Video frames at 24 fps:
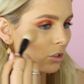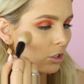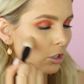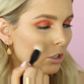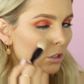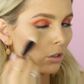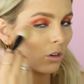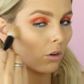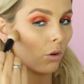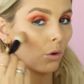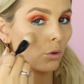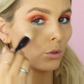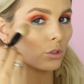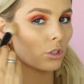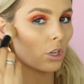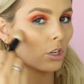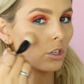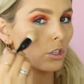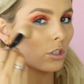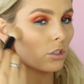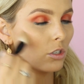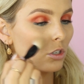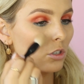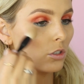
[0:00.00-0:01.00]
You can also
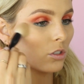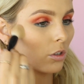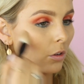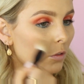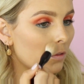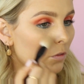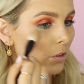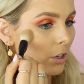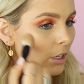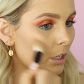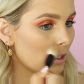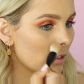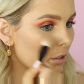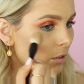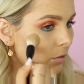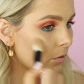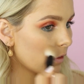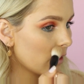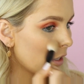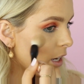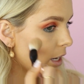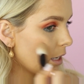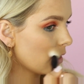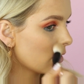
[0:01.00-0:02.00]
just use your fingers
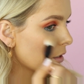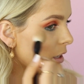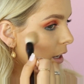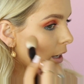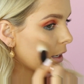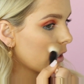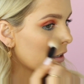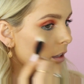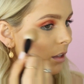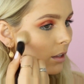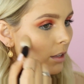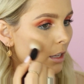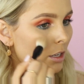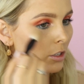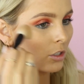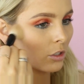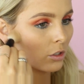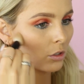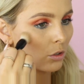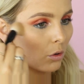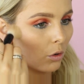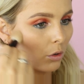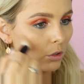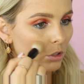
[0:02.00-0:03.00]
for these, like they're
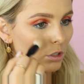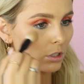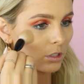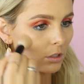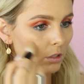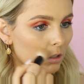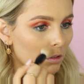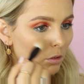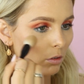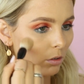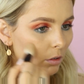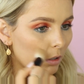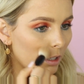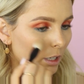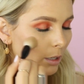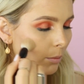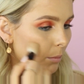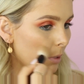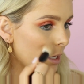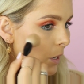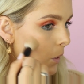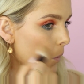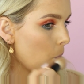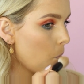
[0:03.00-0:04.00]
just gorgeous and
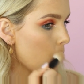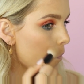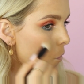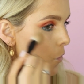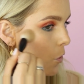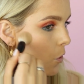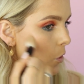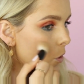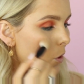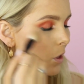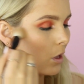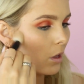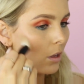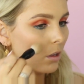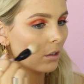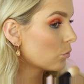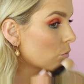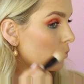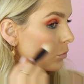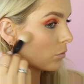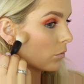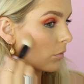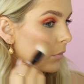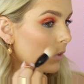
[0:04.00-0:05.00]
creamy.
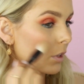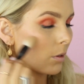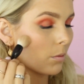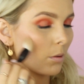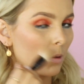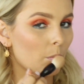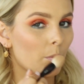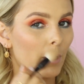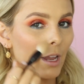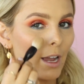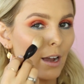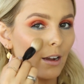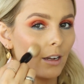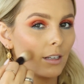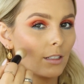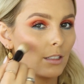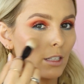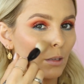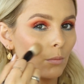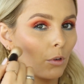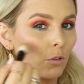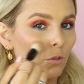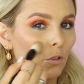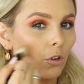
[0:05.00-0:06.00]
Remember how I
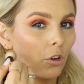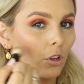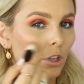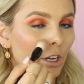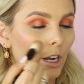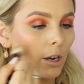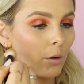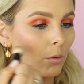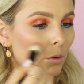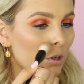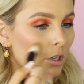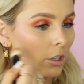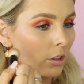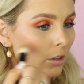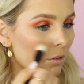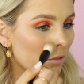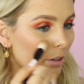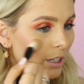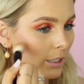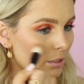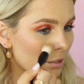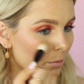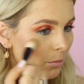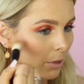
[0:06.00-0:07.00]
said before that I wanted the
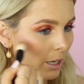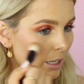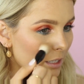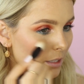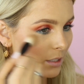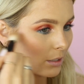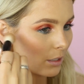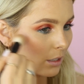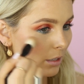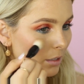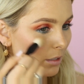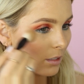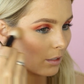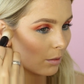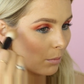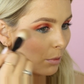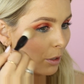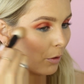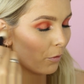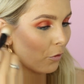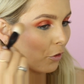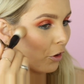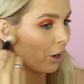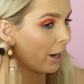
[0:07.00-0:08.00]
rest of my skin to
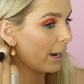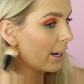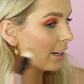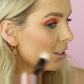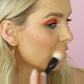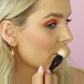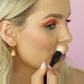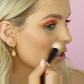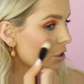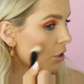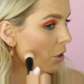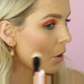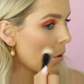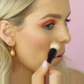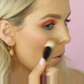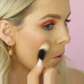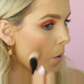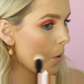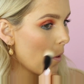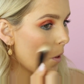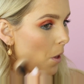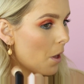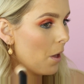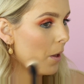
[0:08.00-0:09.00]
be fresh?
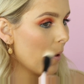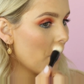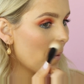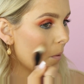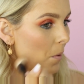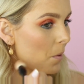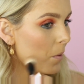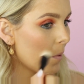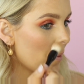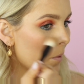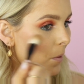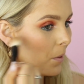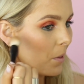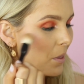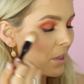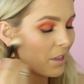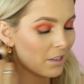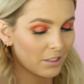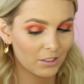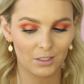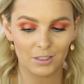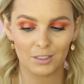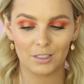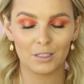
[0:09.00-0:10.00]

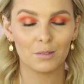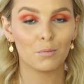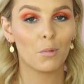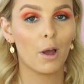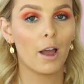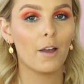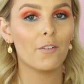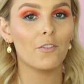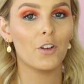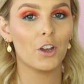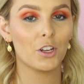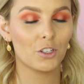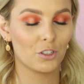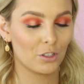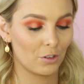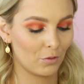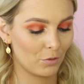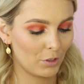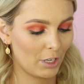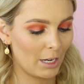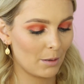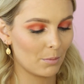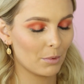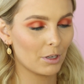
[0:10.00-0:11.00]
This is my version
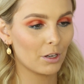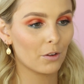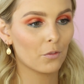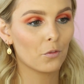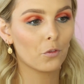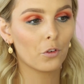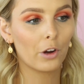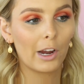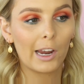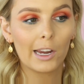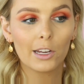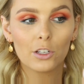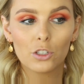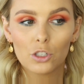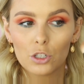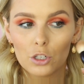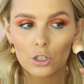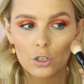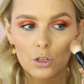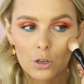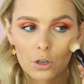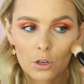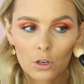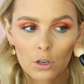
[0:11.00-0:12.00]
of keeping it
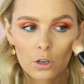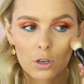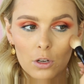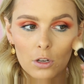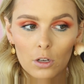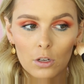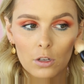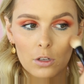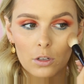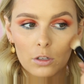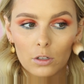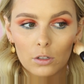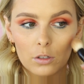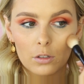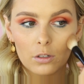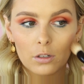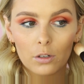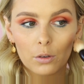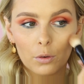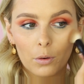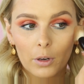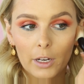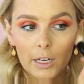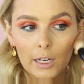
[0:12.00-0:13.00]
fresh.
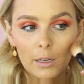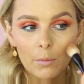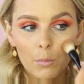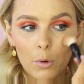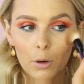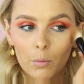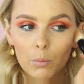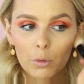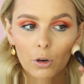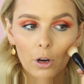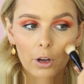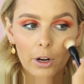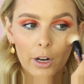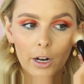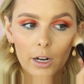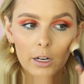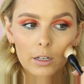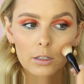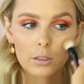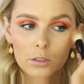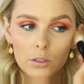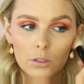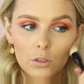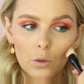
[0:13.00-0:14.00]
Cream
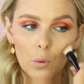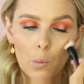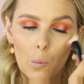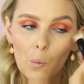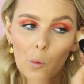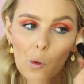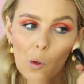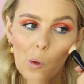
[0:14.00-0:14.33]
products.